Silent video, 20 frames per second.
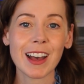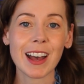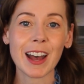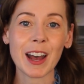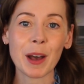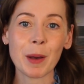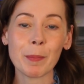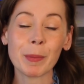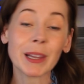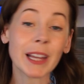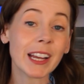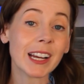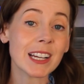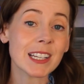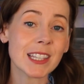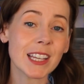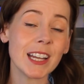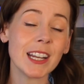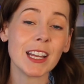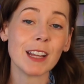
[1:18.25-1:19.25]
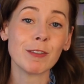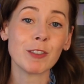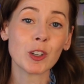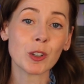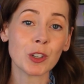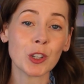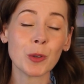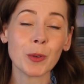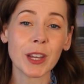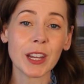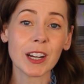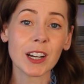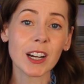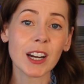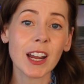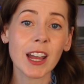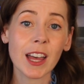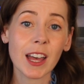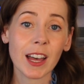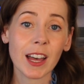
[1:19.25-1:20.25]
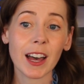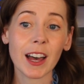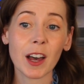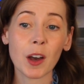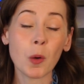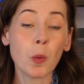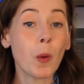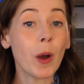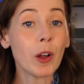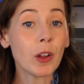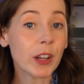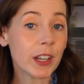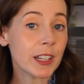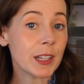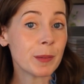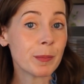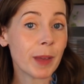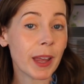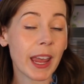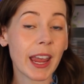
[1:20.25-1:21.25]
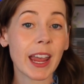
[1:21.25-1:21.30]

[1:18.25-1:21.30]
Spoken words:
But like I said, if you're new here, welcome.